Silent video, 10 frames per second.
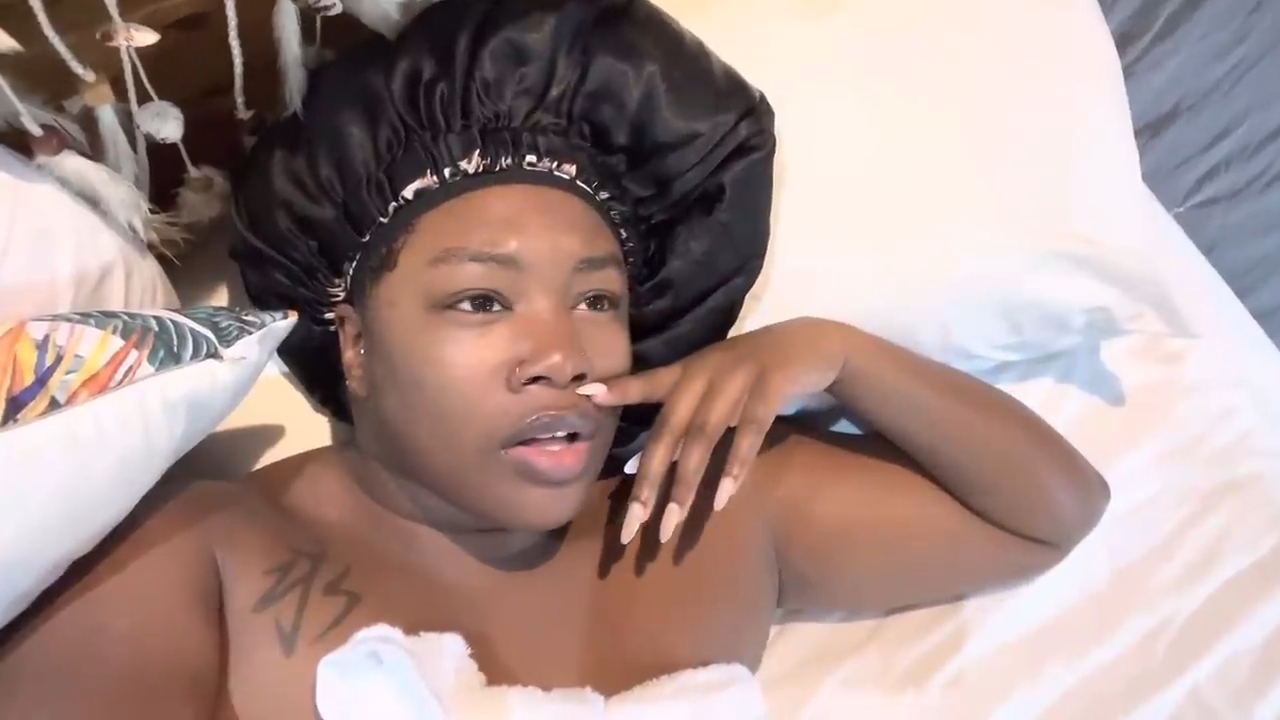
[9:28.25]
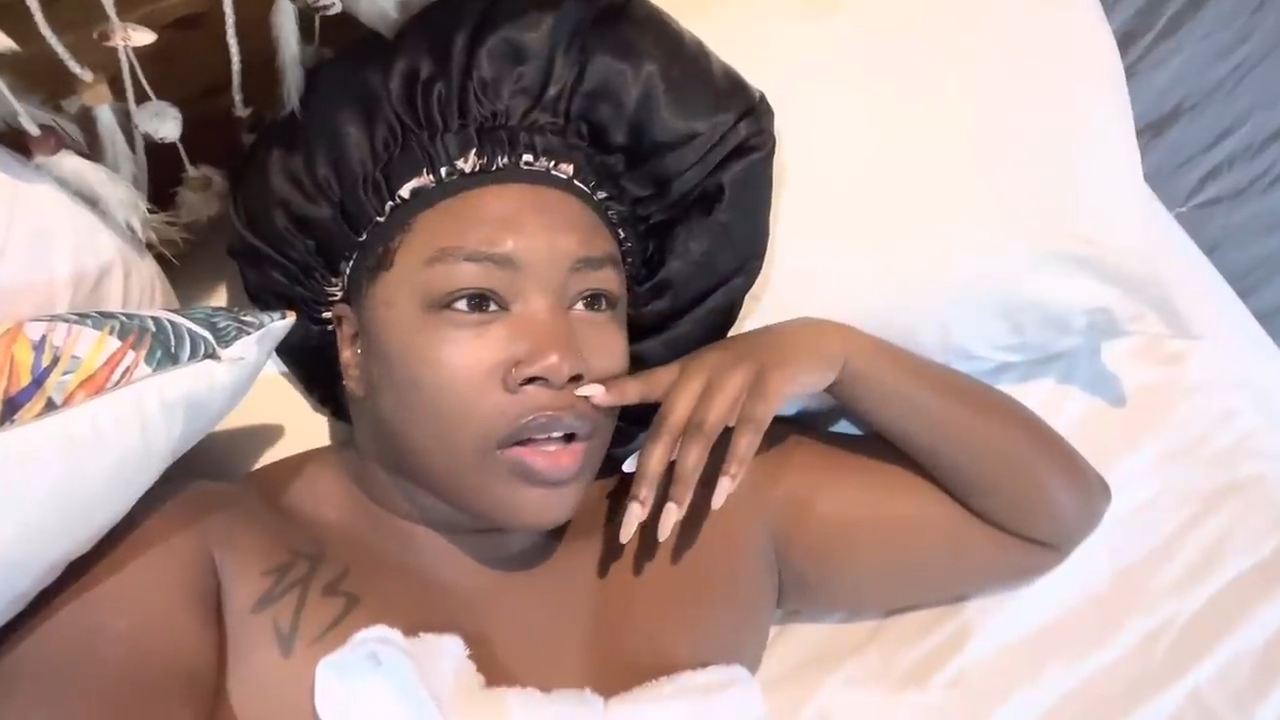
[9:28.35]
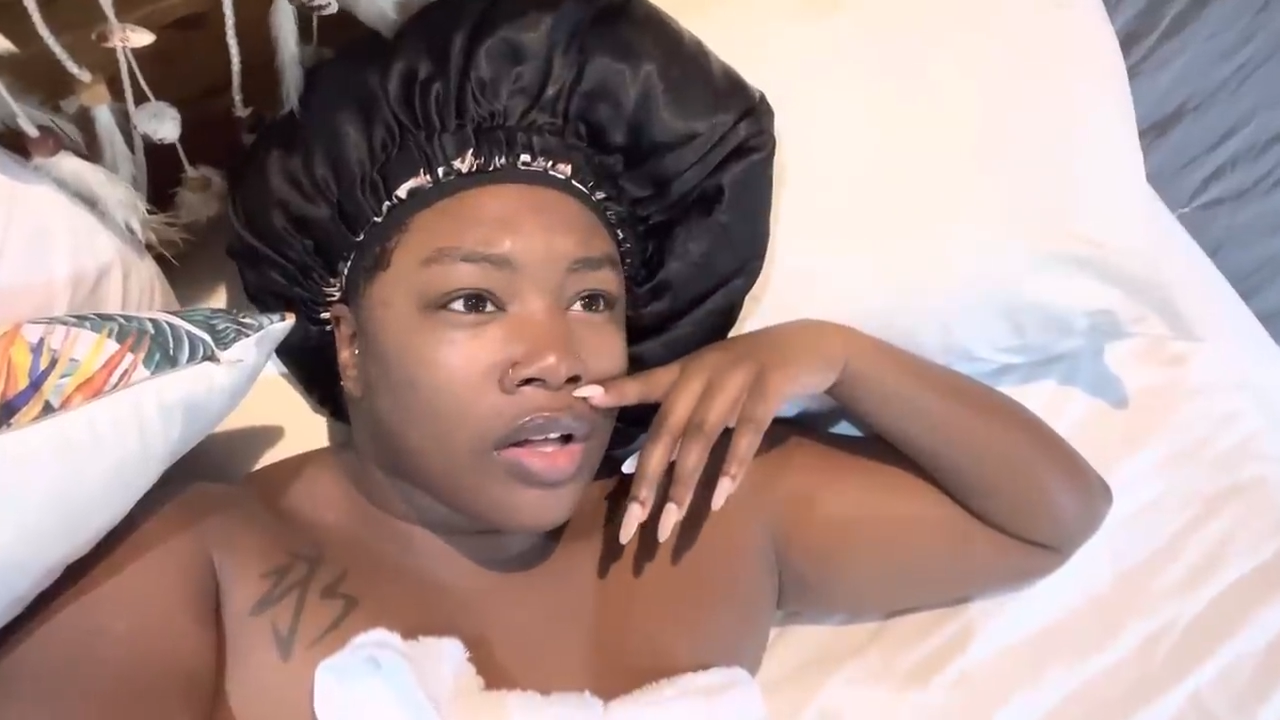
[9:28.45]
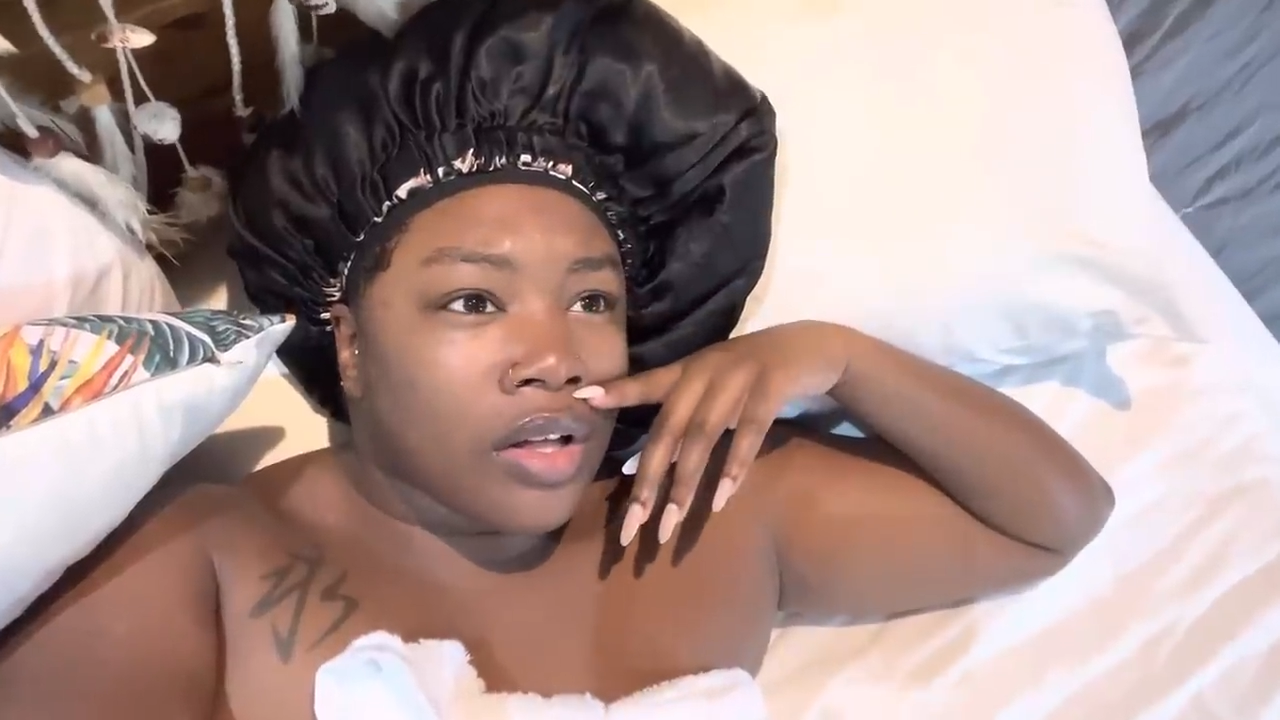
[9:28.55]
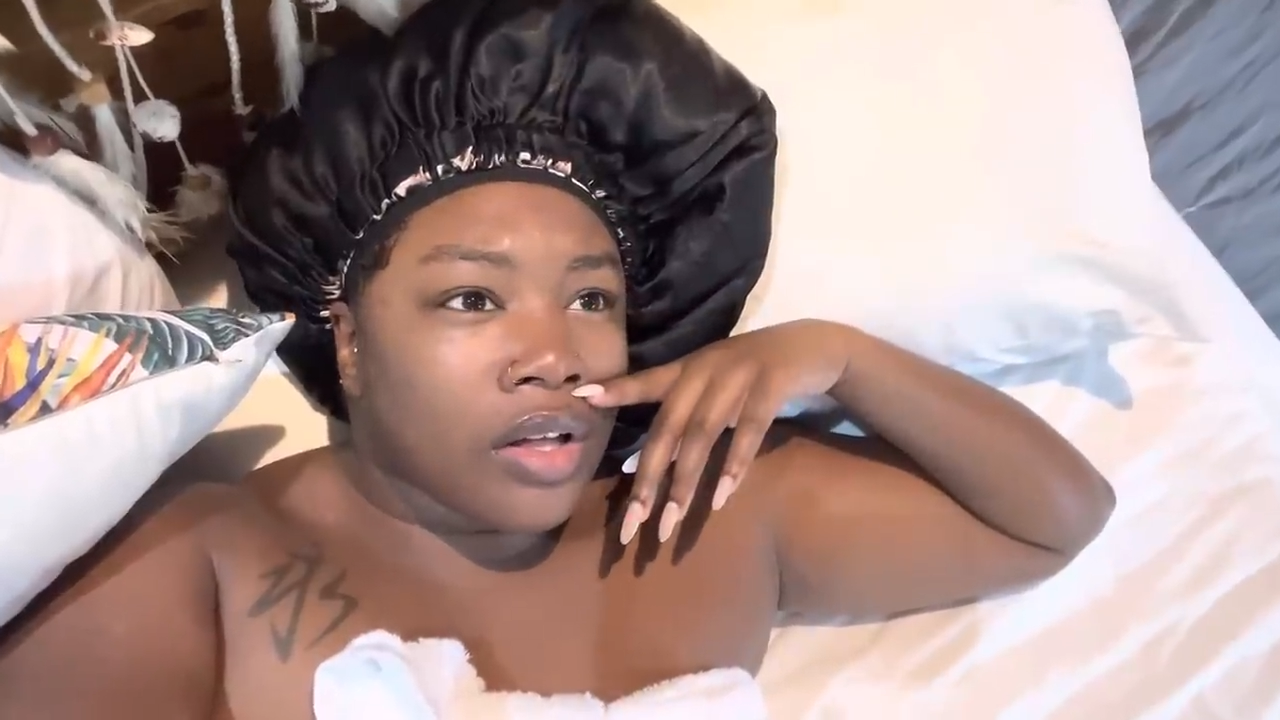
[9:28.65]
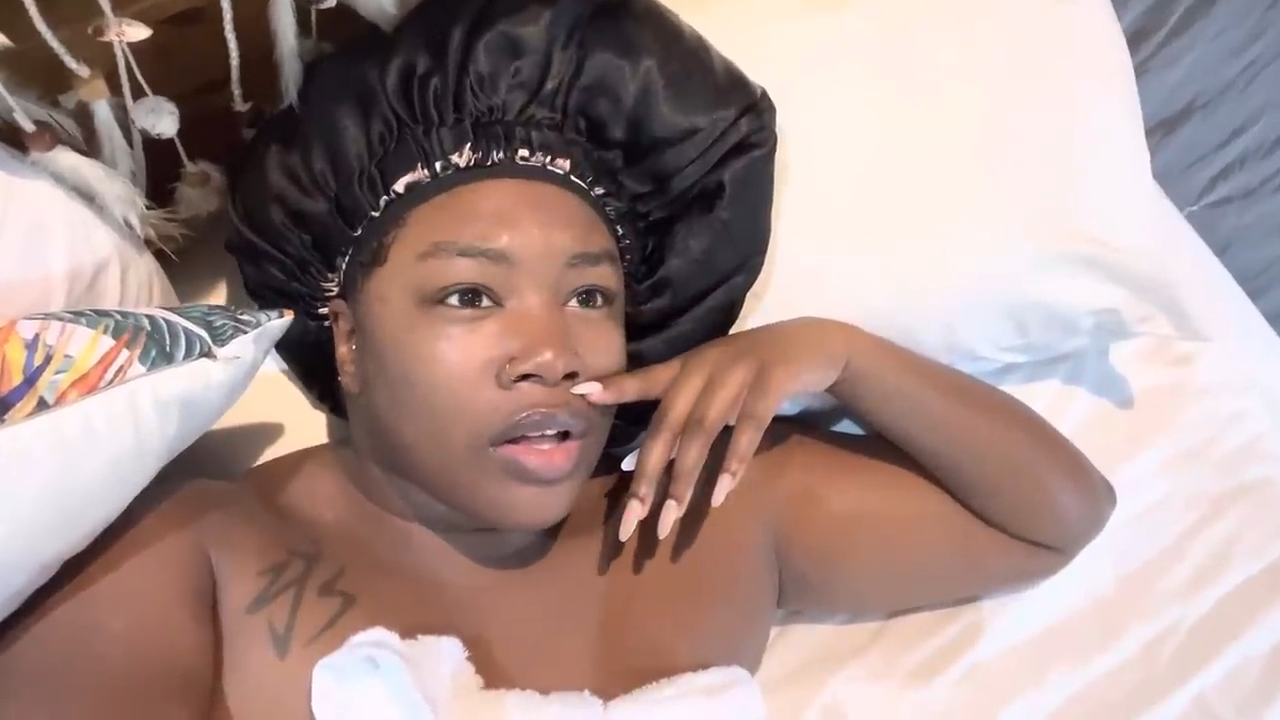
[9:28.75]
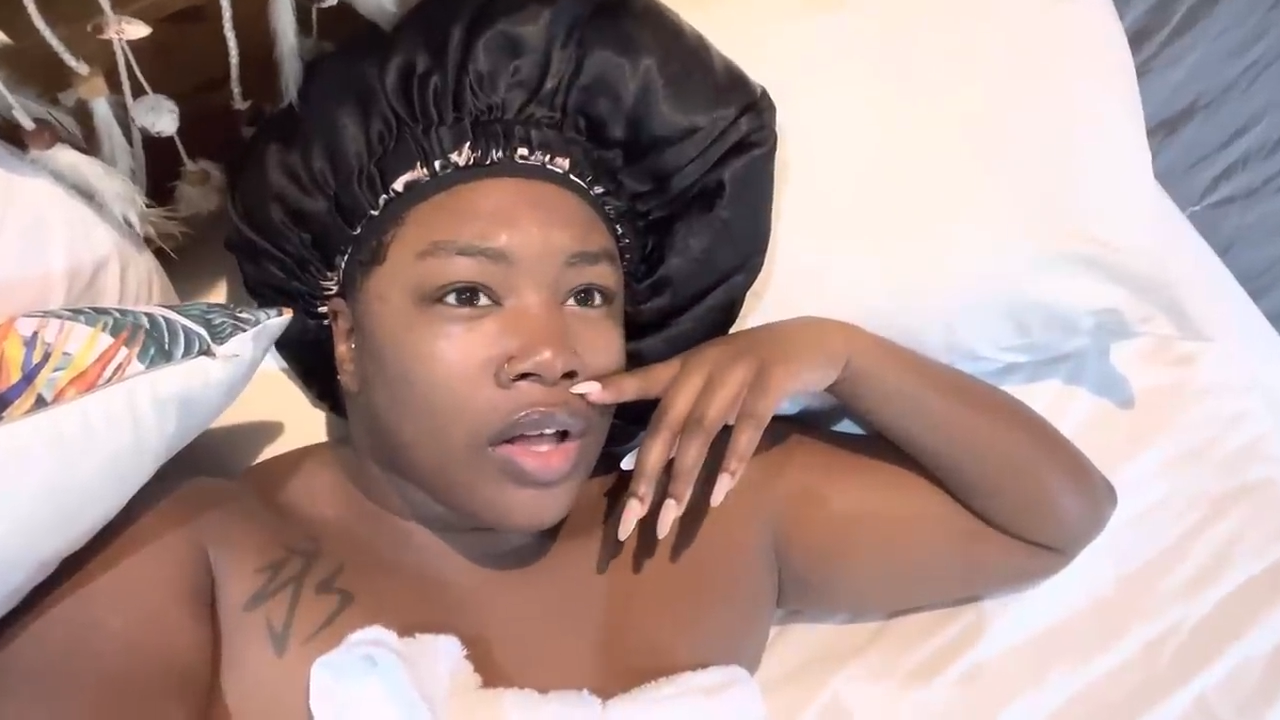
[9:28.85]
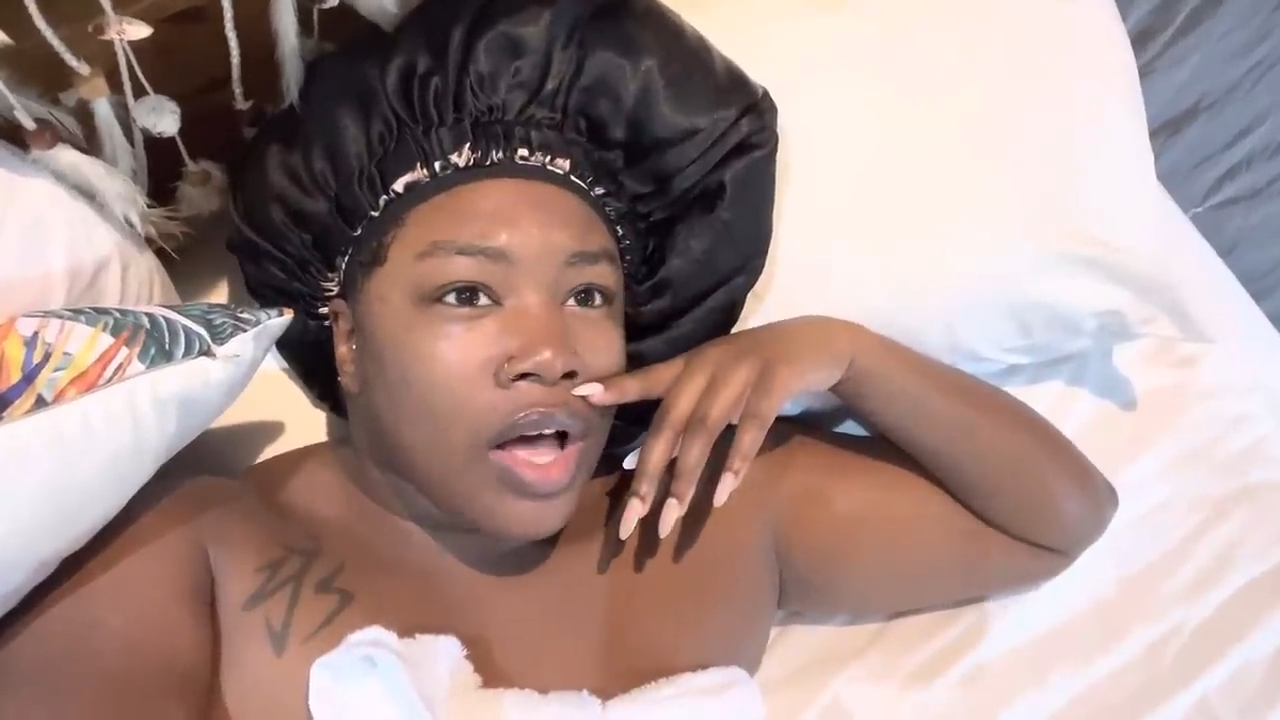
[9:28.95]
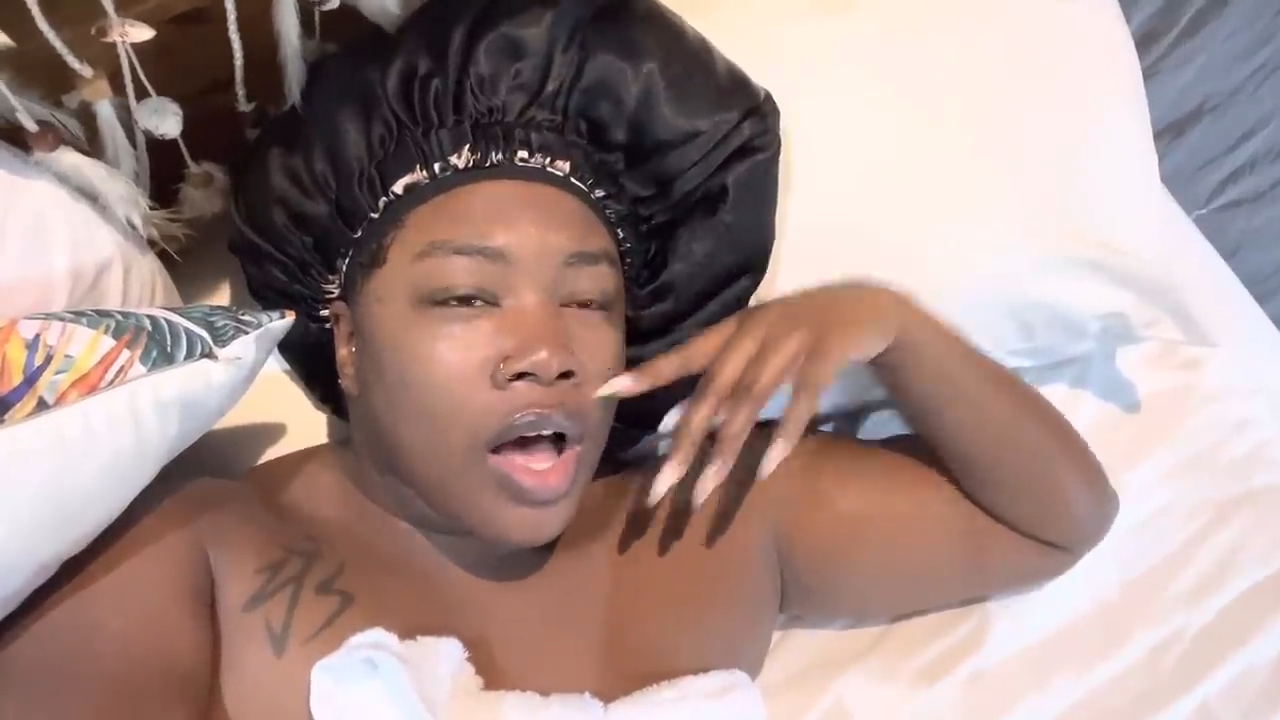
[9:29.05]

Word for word: Tacos.